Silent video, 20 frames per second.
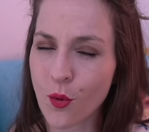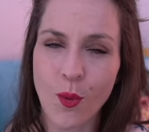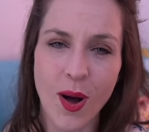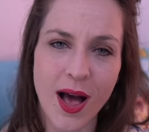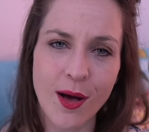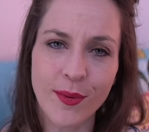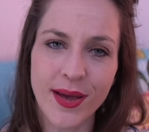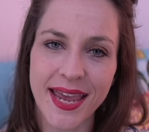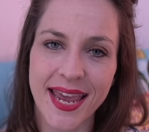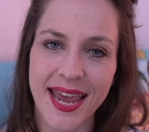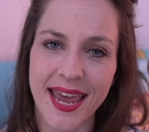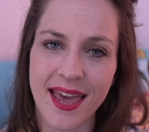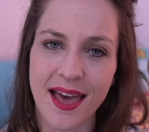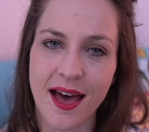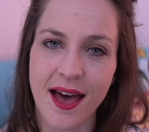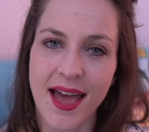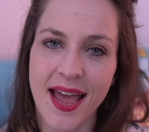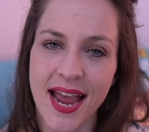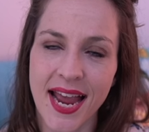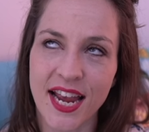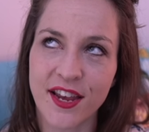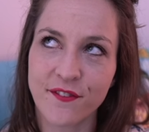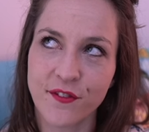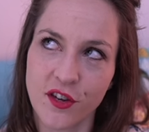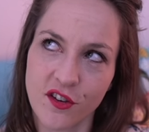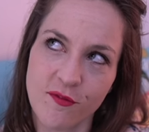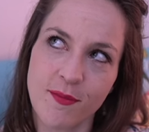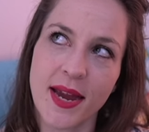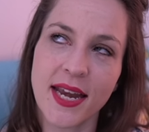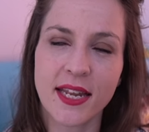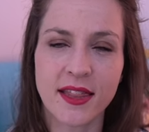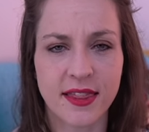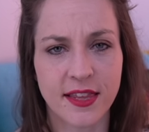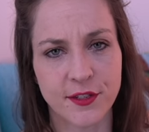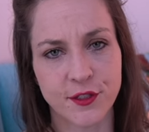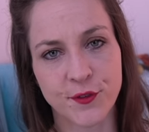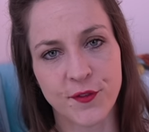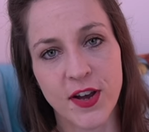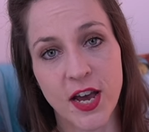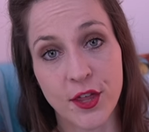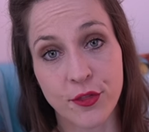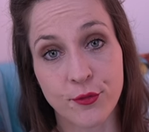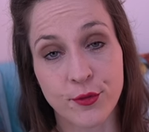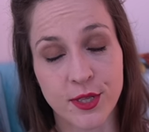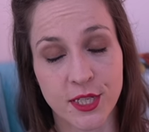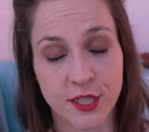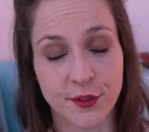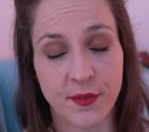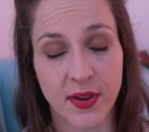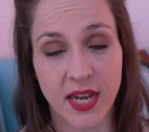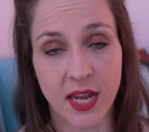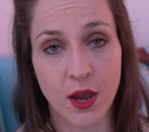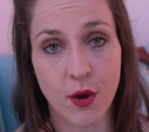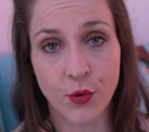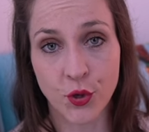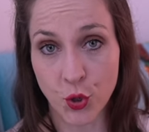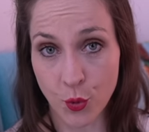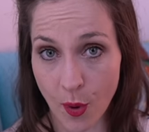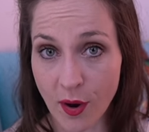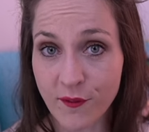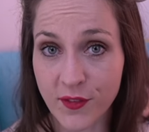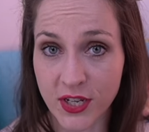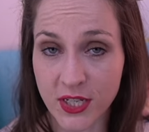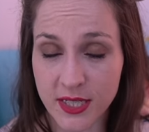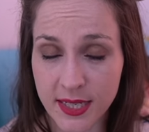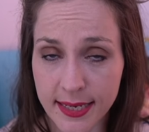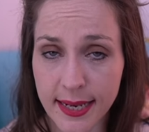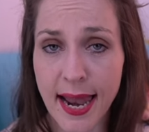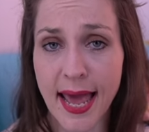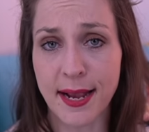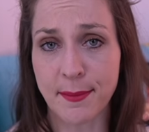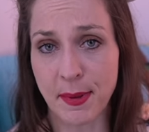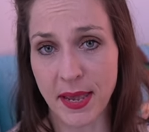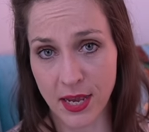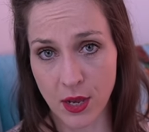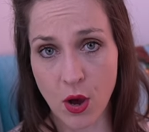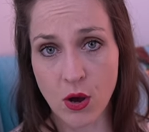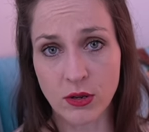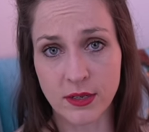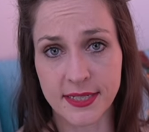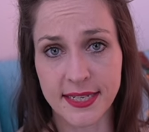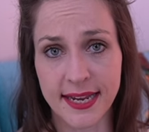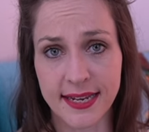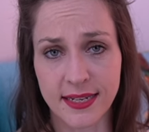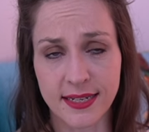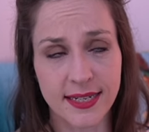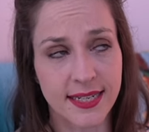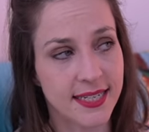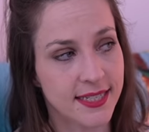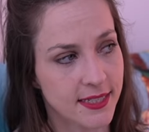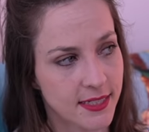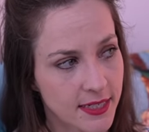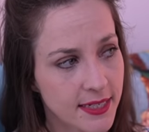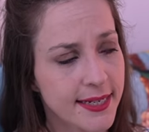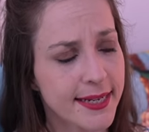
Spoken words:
while we're here, if you've made it this far through this video, you obviously like my content at least a